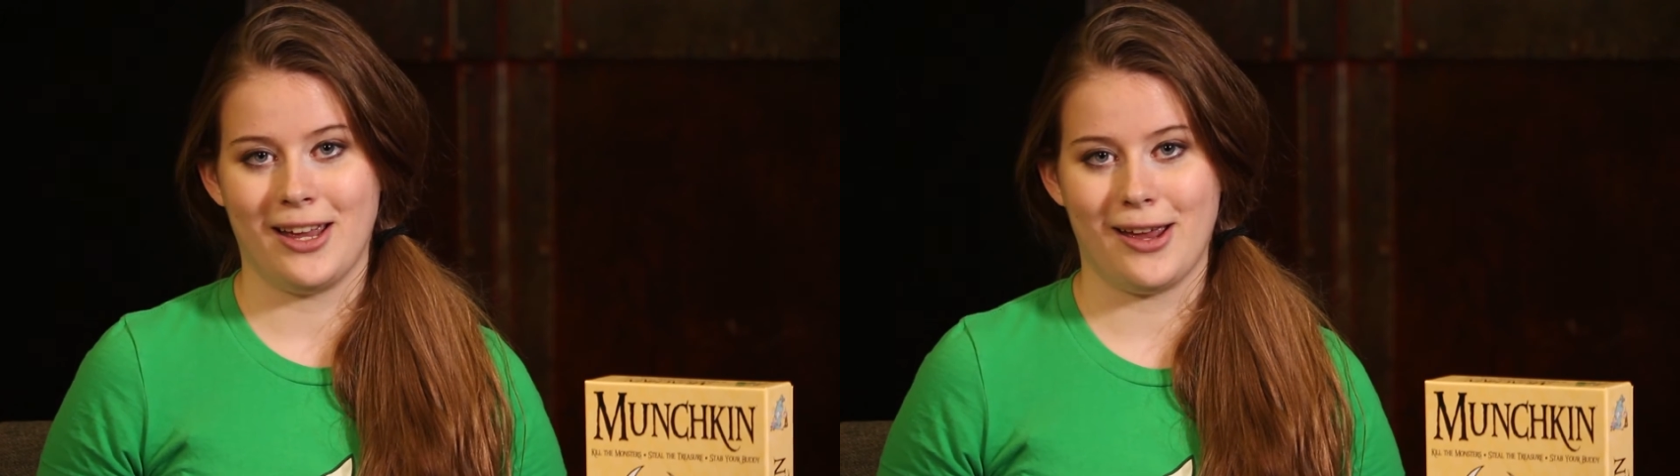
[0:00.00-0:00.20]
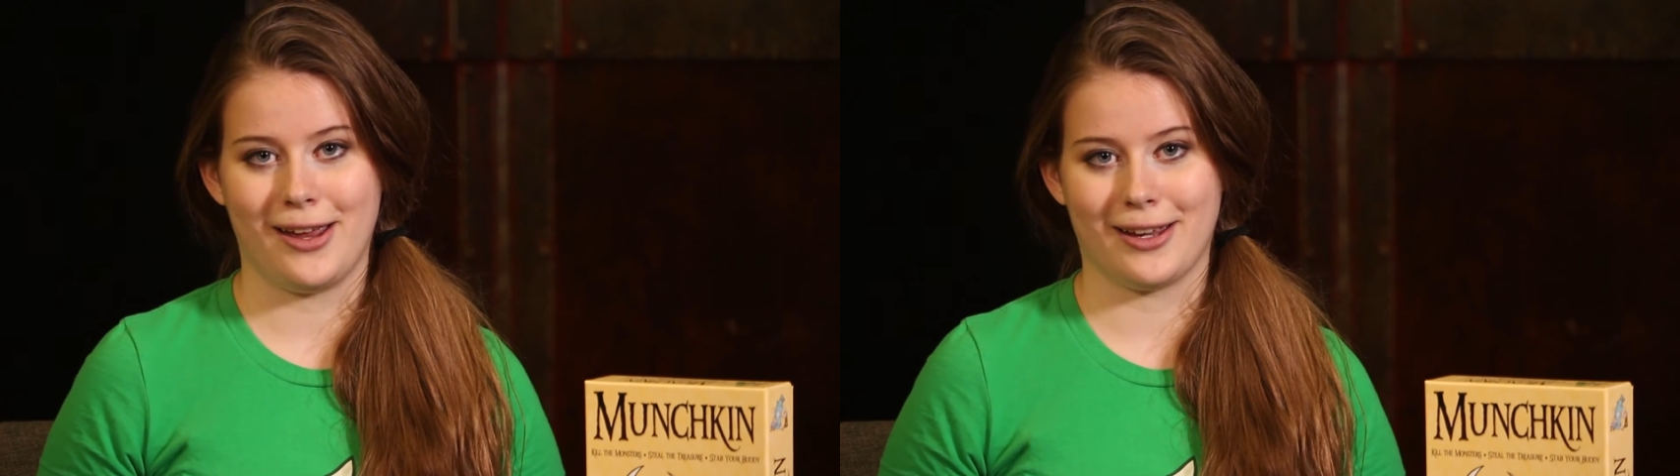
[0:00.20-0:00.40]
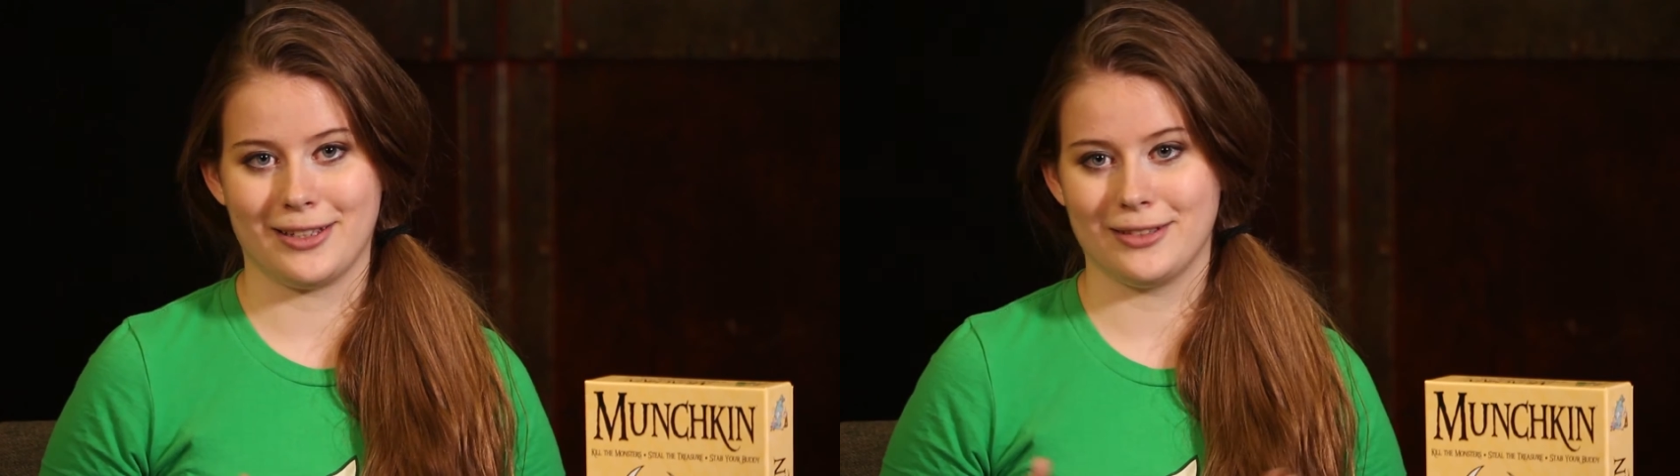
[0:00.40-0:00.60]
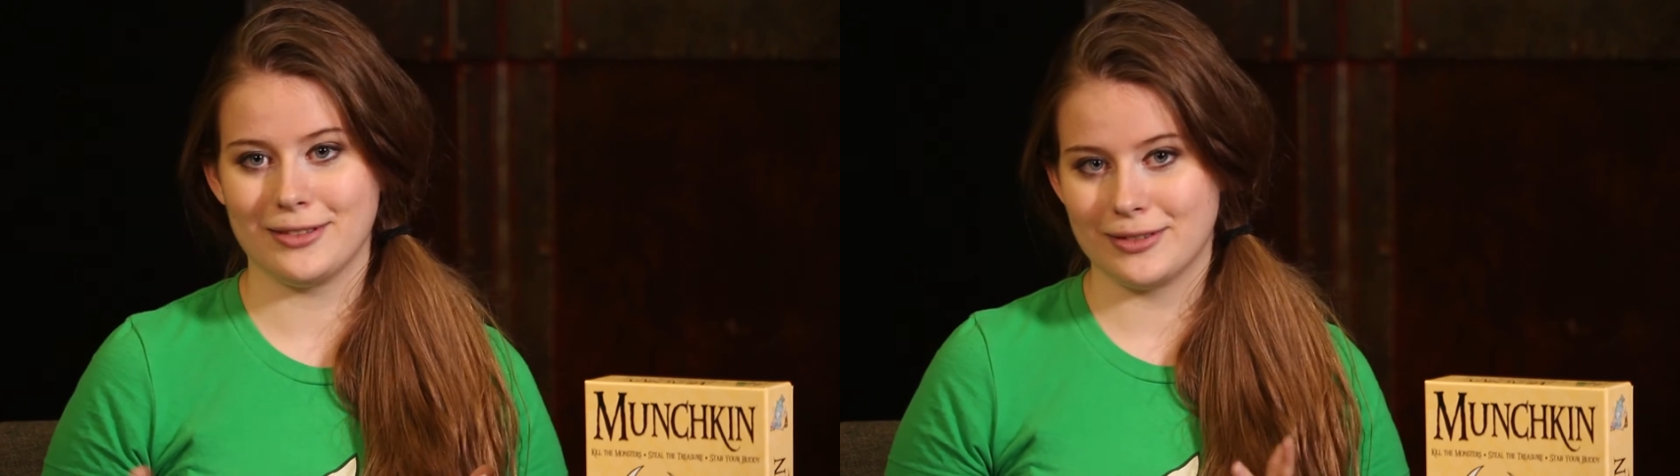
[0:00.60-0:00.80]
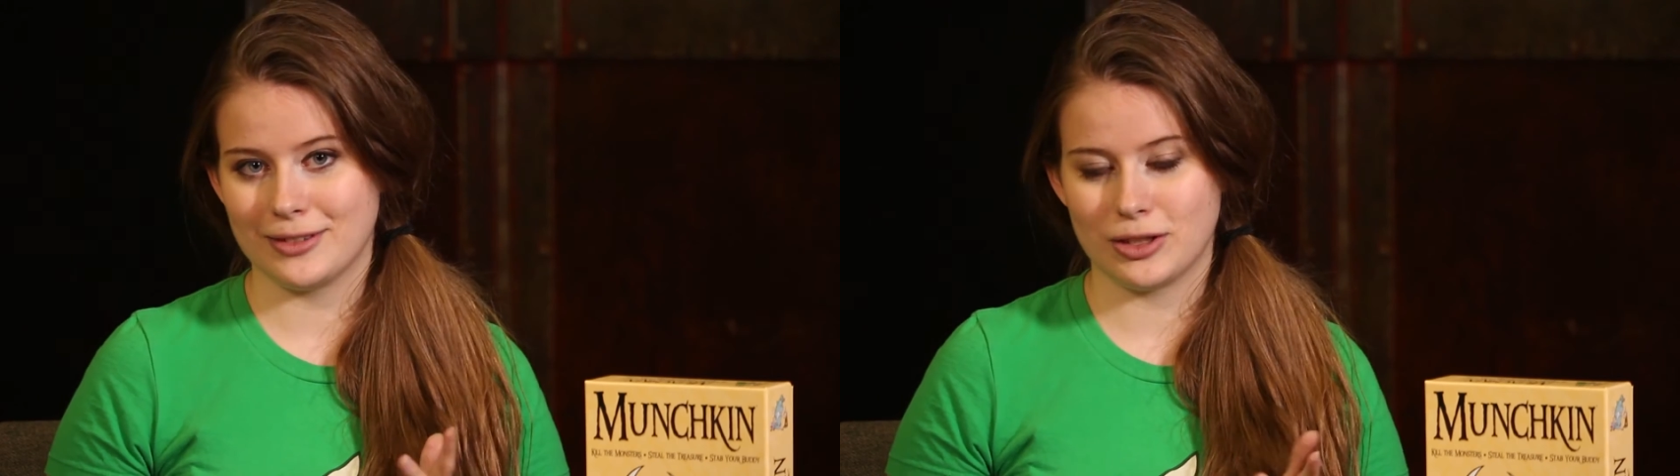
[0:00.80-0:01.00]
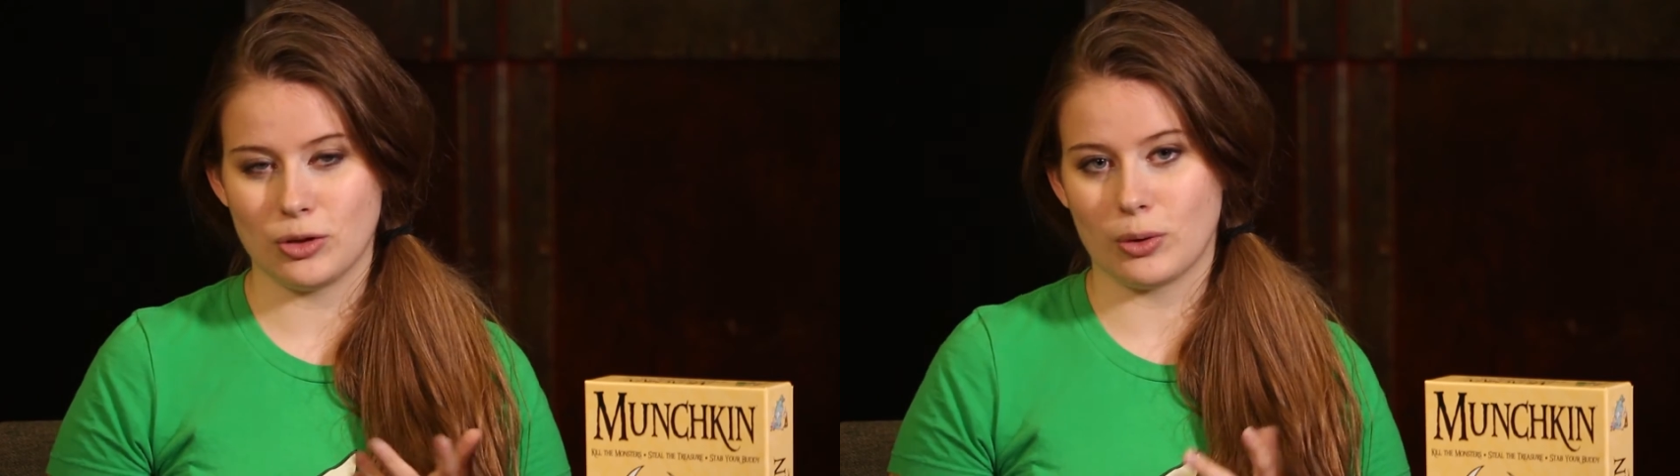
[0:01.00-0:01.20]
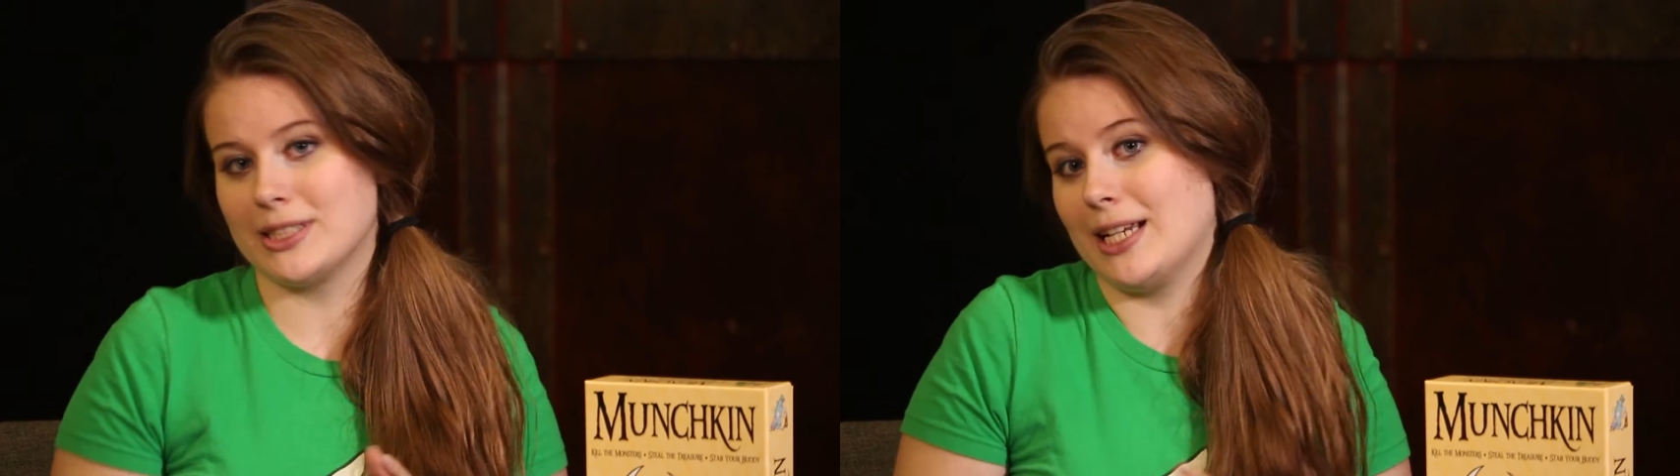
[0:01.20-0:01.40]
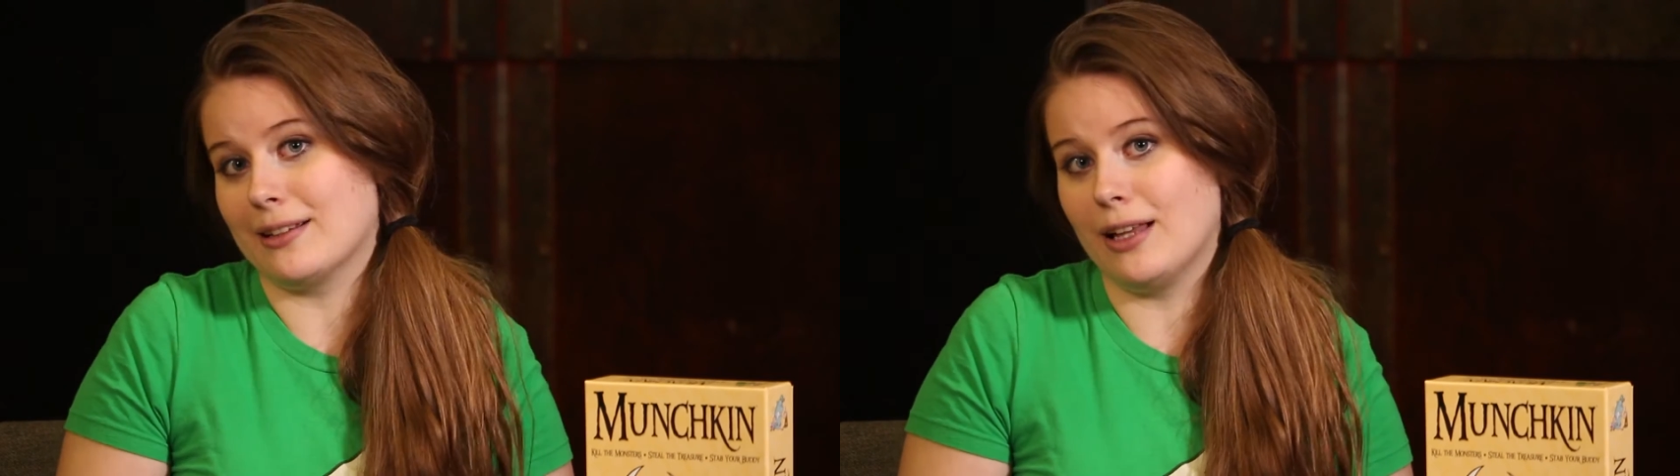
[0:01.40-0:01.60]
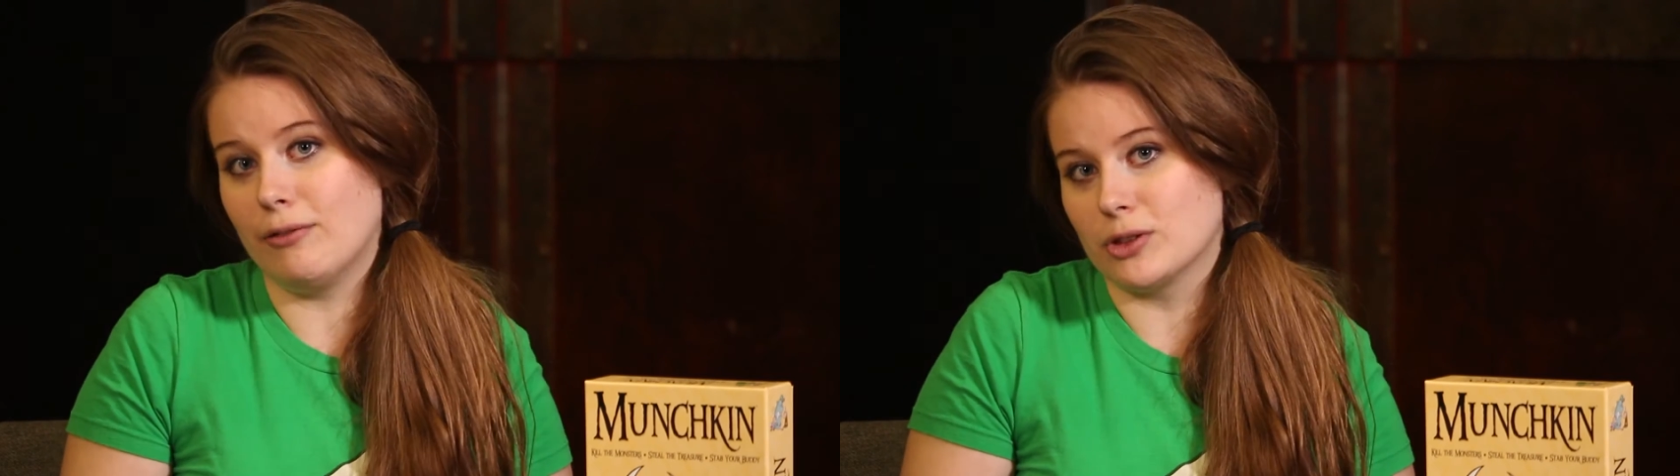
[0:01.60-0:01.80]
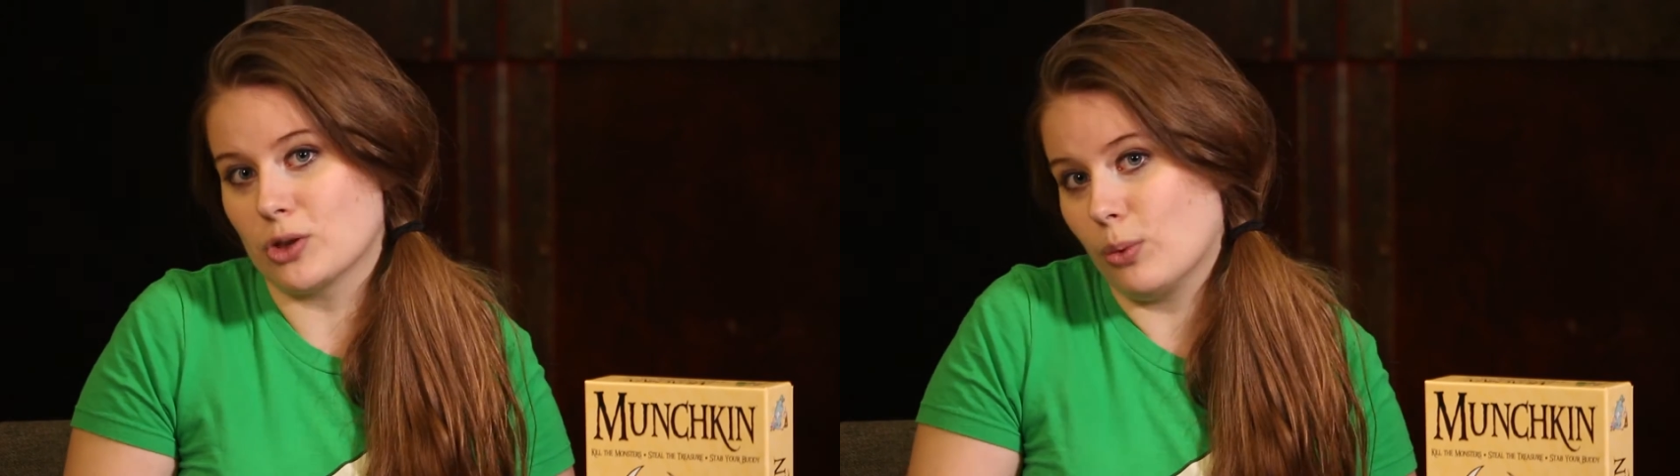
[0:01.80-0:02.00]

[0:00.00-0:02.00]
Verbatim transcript: and or take levels